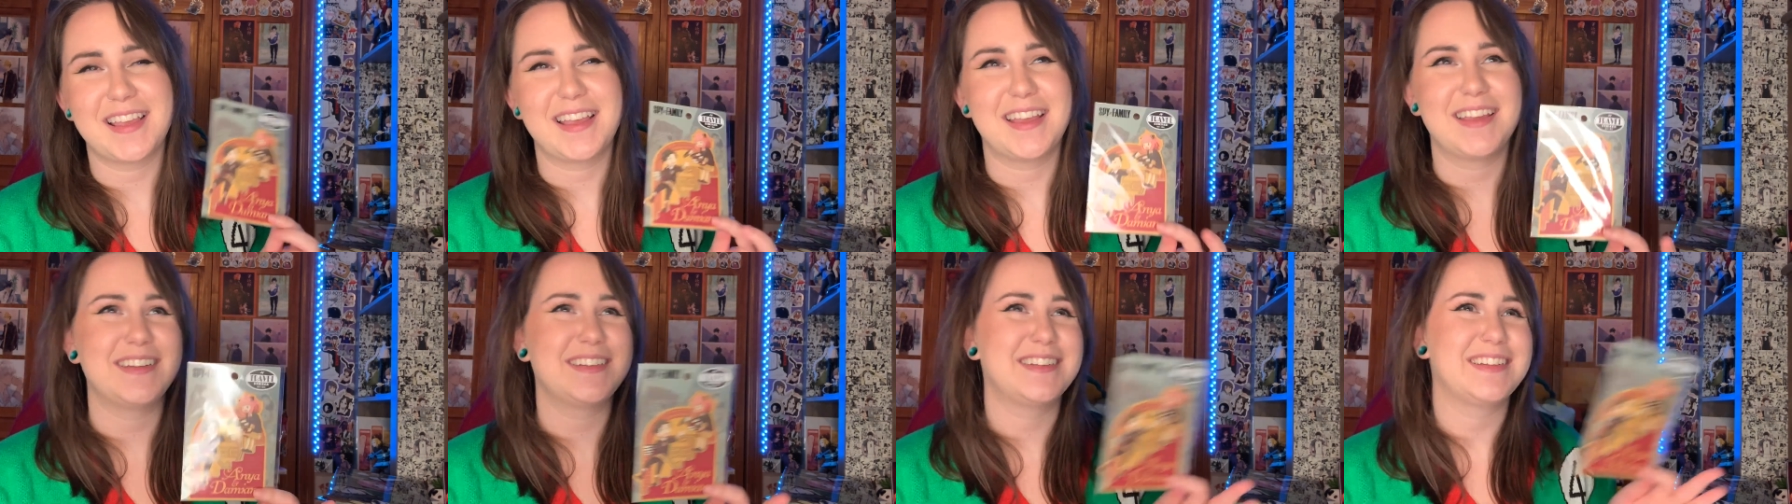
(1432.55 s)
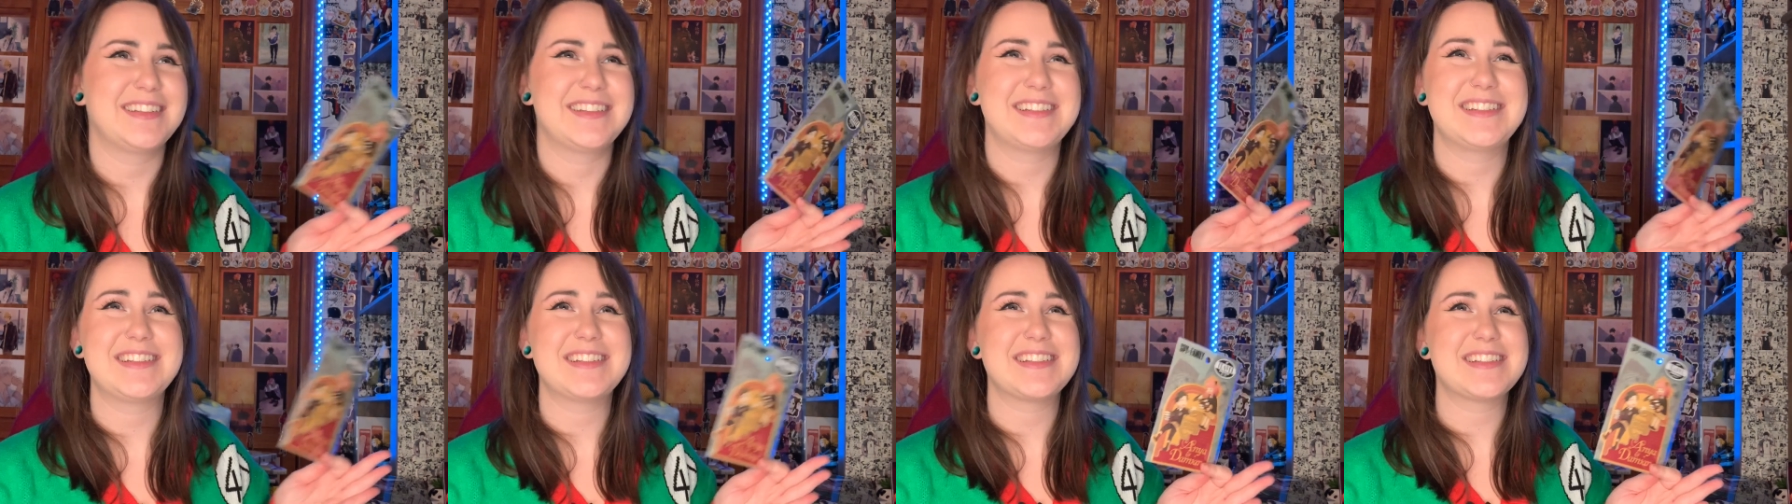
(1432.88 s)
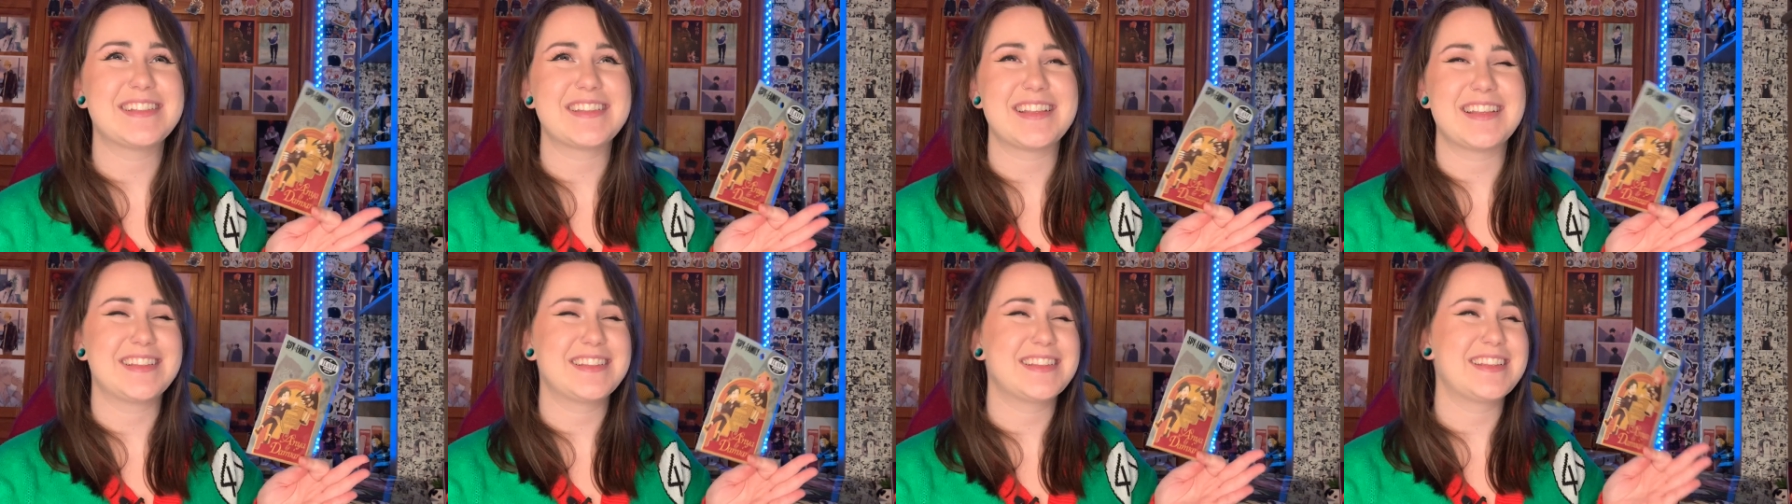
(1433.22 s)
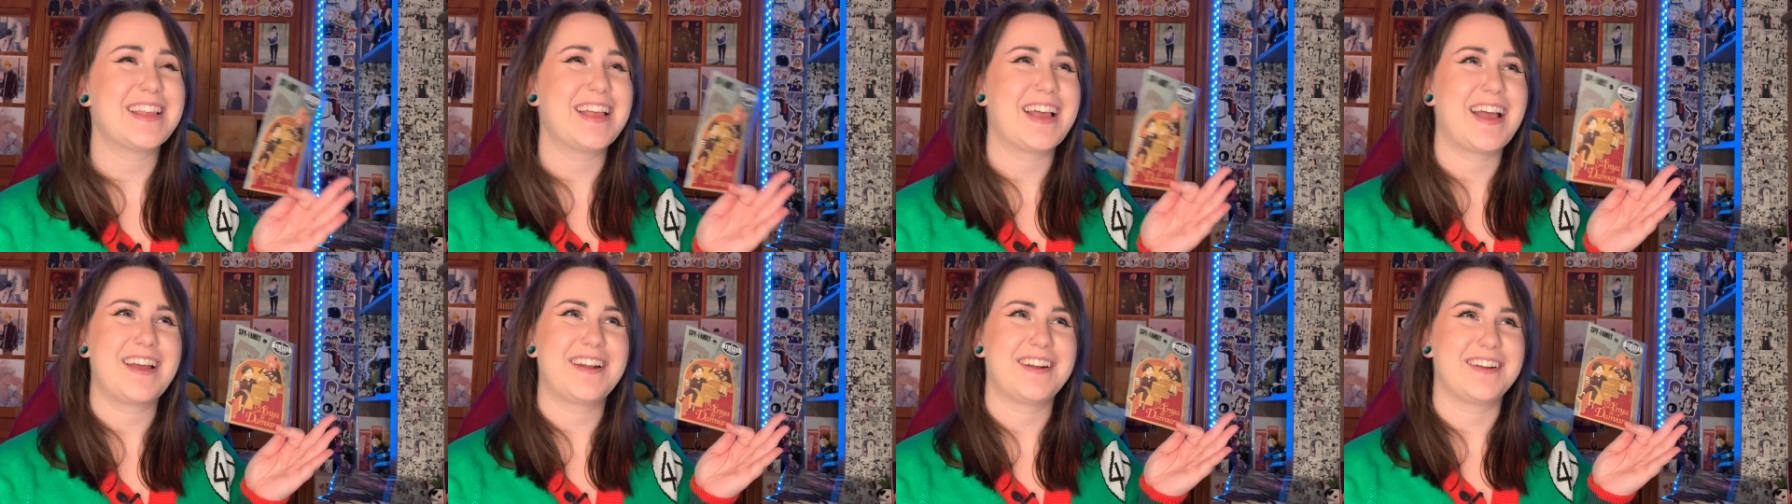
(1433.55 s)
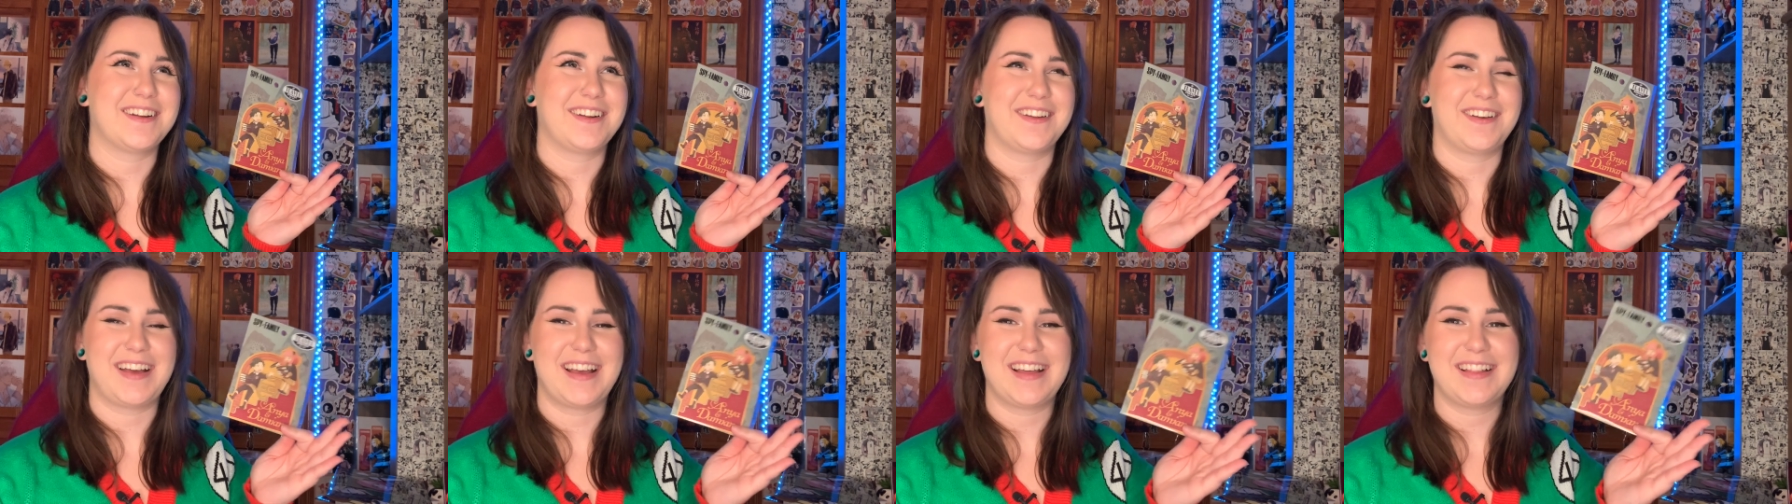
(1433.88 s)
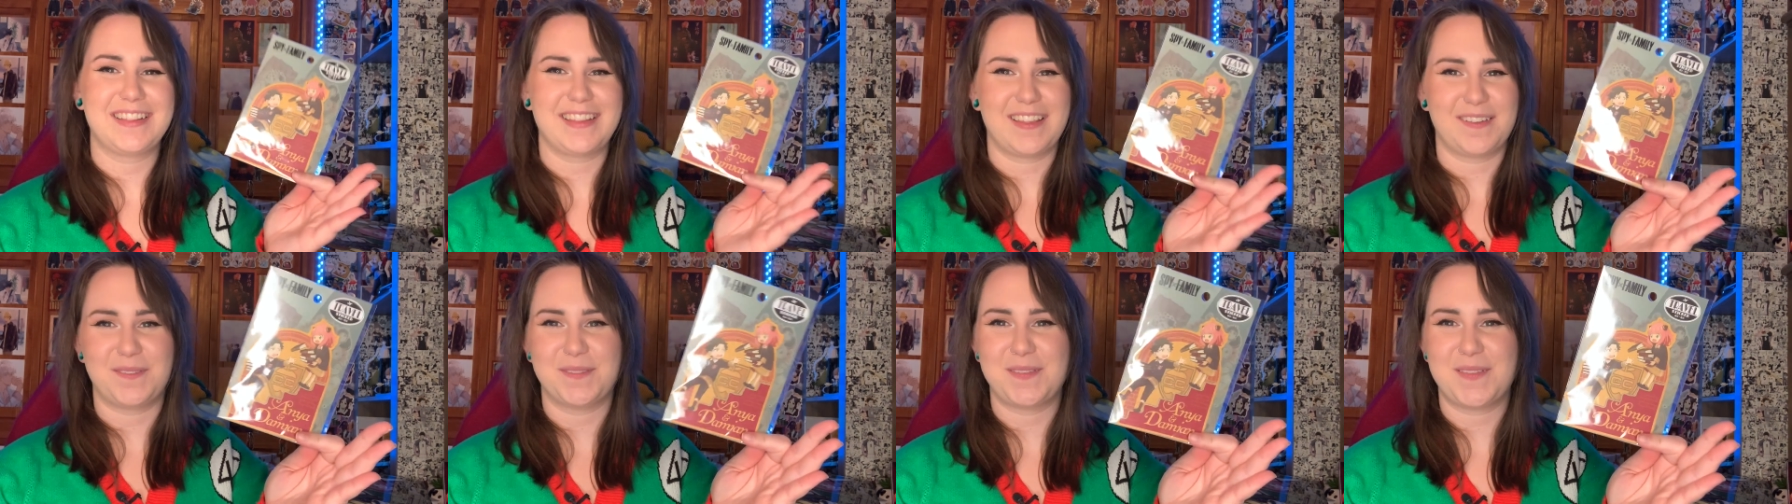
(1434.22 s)
and it's just, I don't know, I
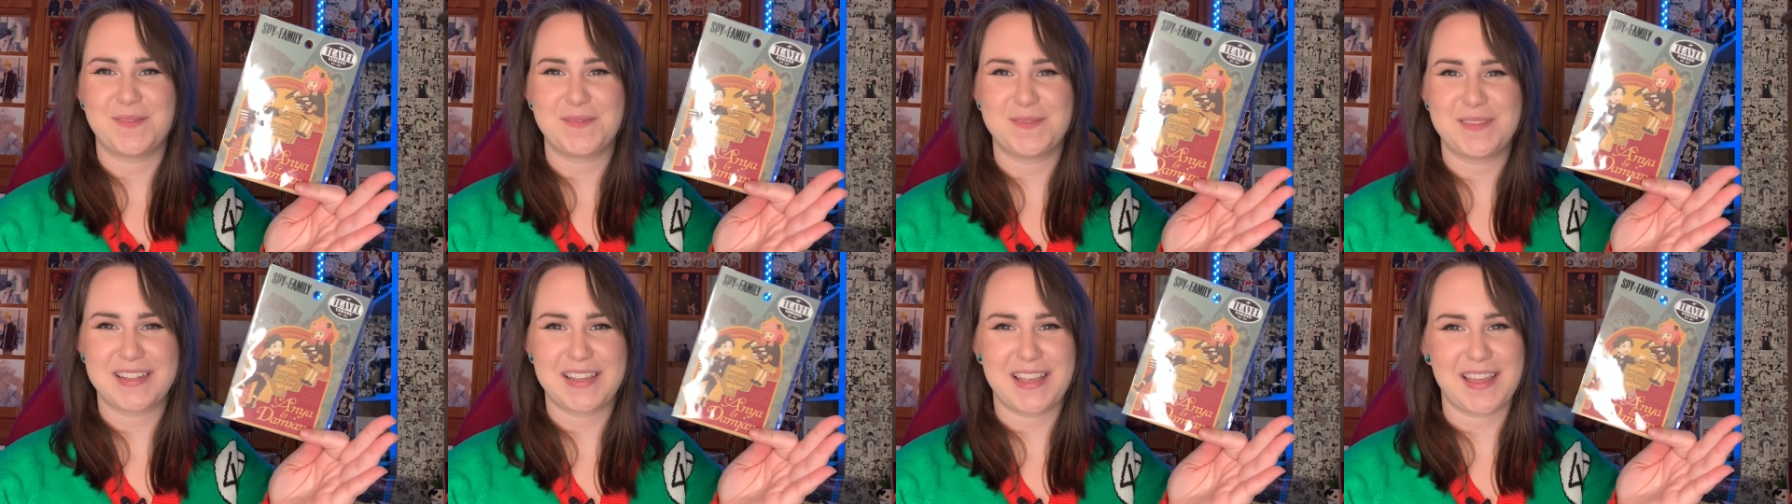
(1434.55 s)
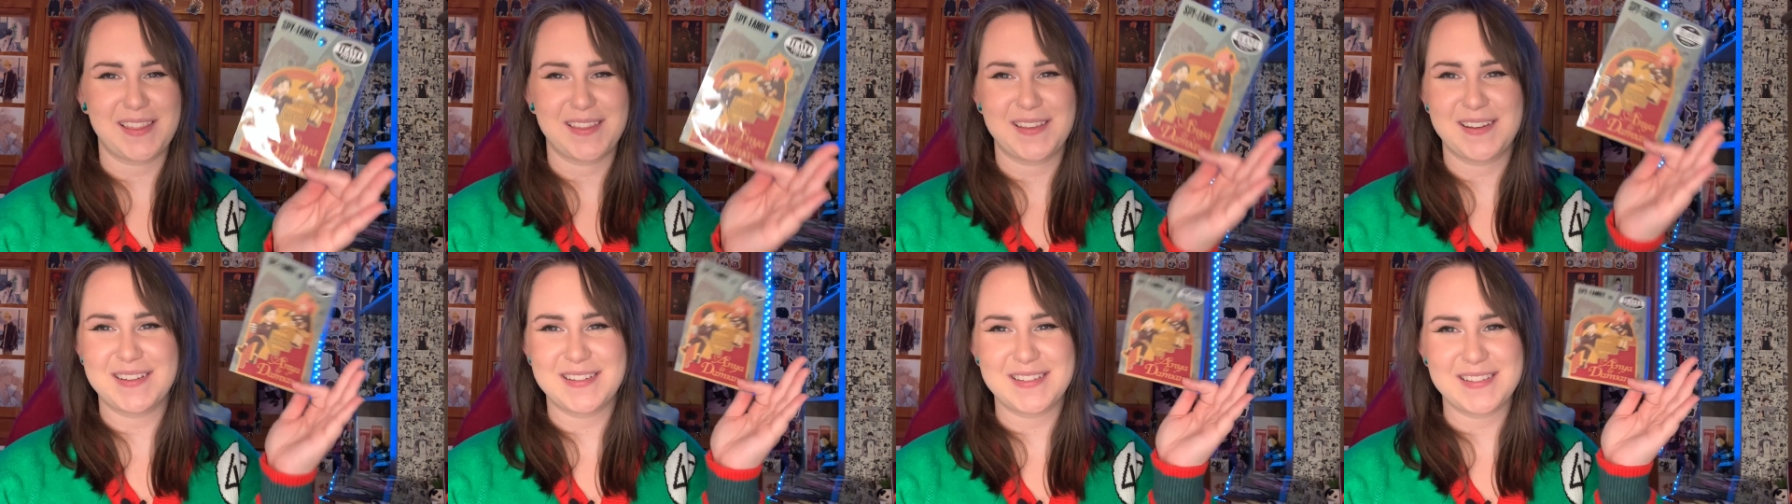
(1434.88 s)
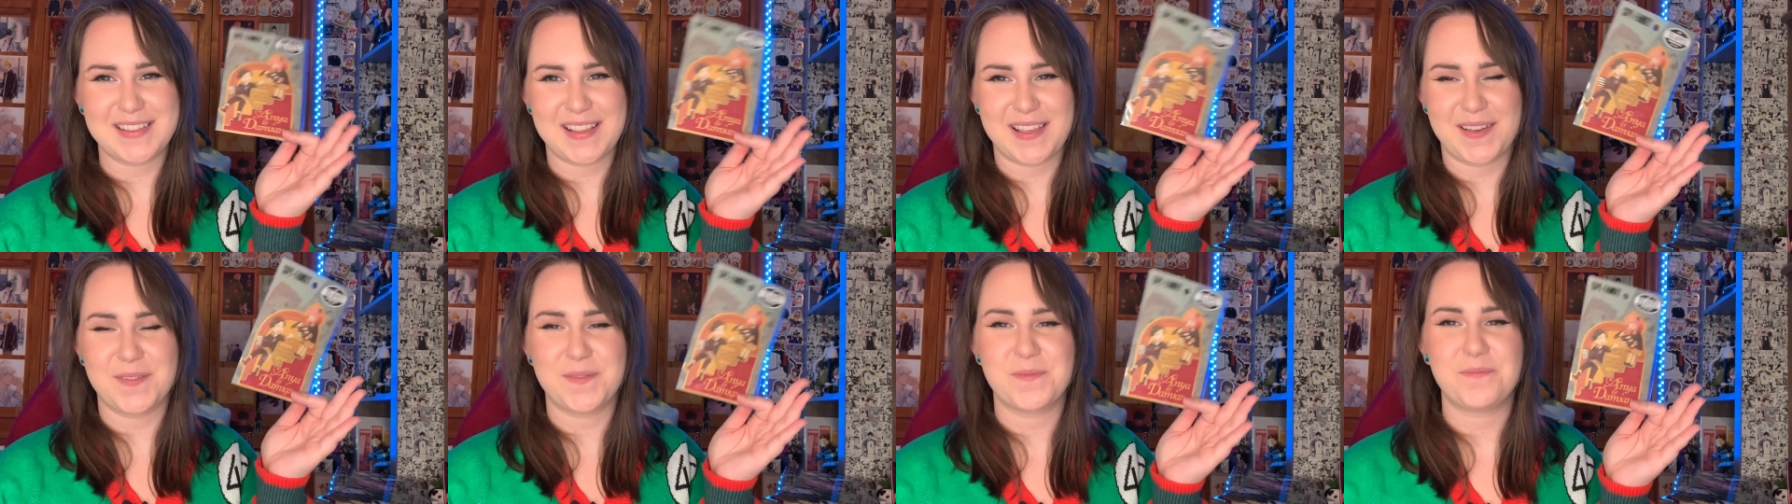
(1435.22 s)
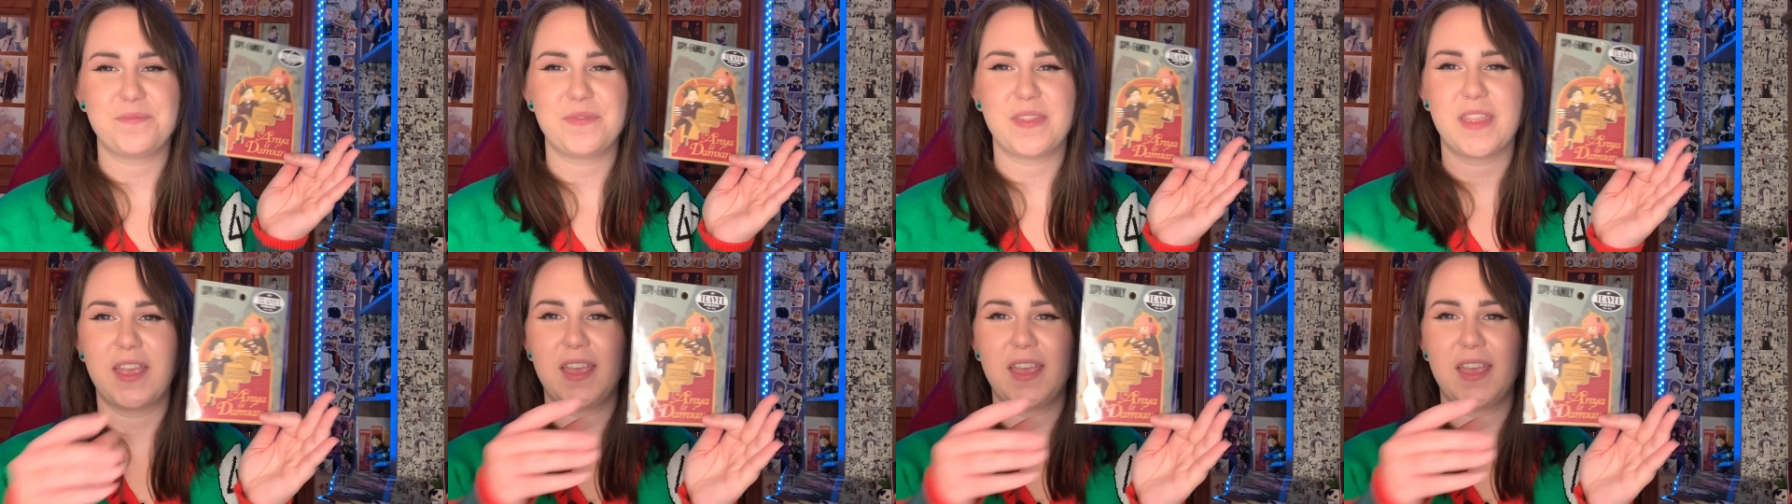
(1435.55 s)
love them together, so